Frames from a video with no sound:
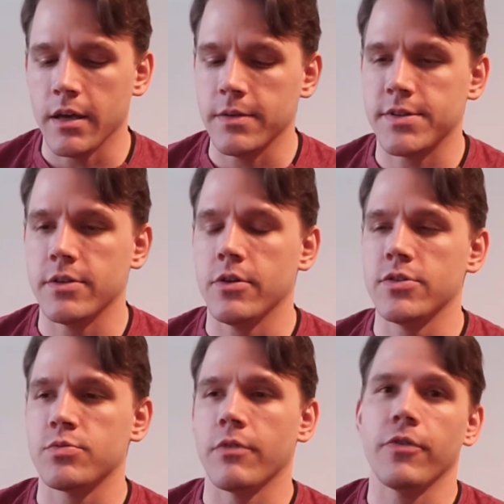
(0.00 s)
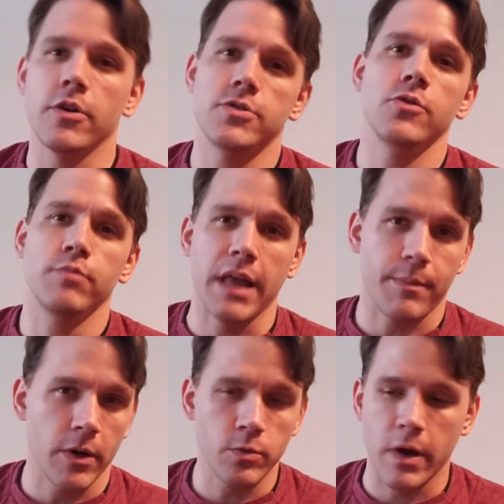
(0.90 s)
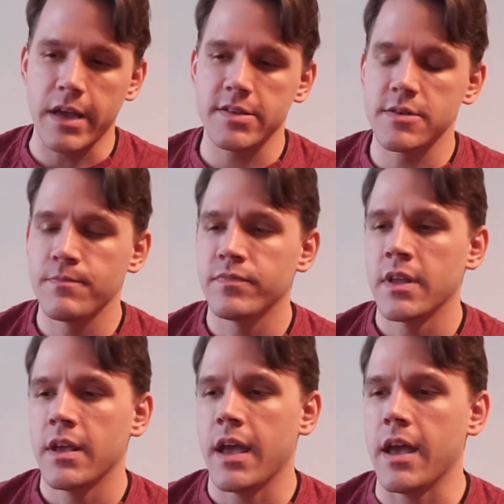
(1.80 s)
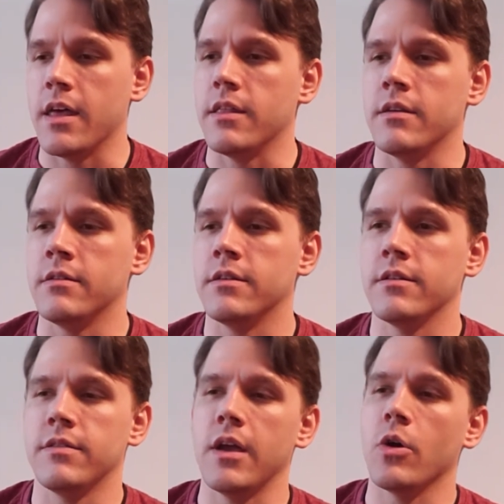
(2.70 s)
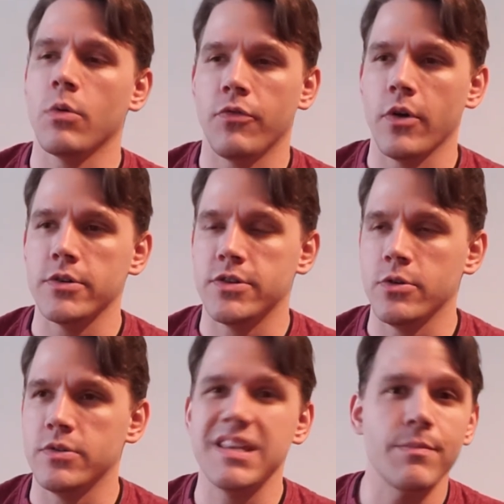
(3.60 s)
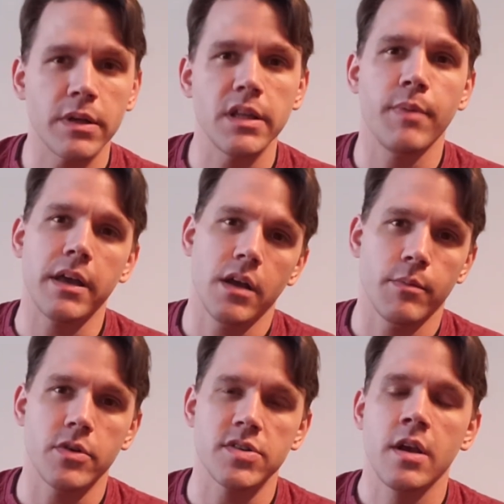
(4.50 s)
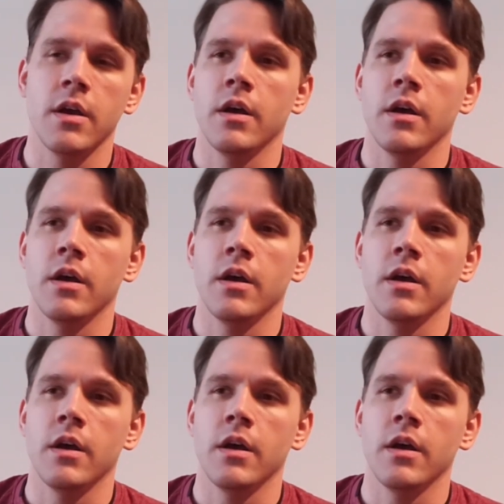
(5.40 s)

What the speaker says: So those refer to black belt ranks, and they are referred to typically by numbers.